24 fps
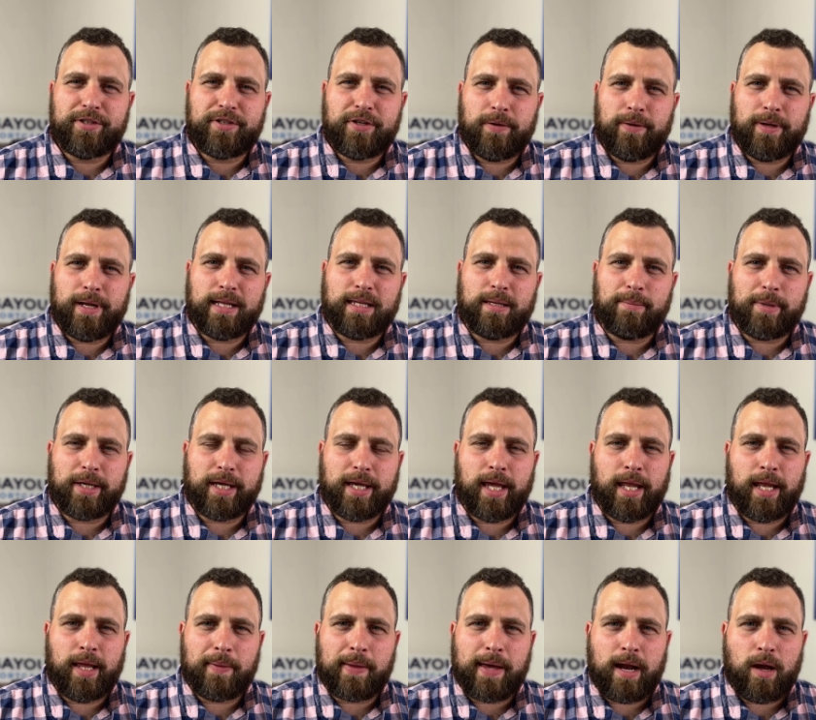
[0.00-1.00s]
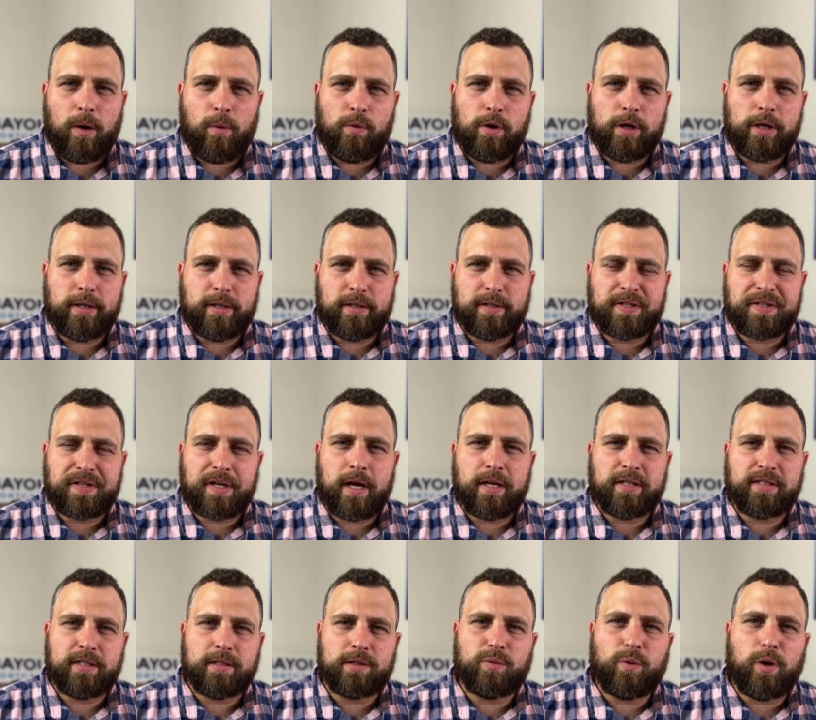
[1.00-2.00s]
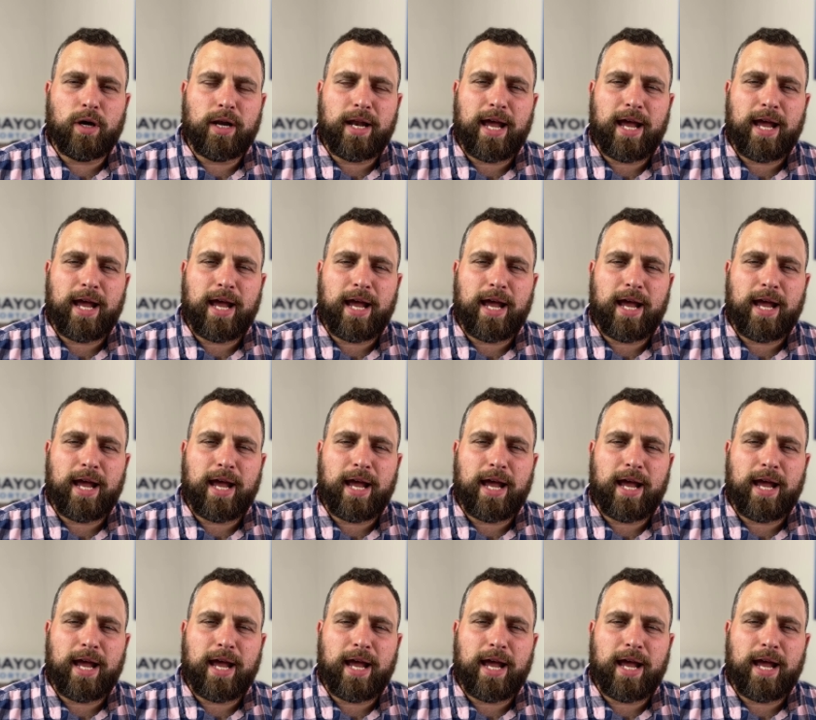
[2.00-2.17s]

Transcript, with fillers: to it at the beginning that I want to discuss is what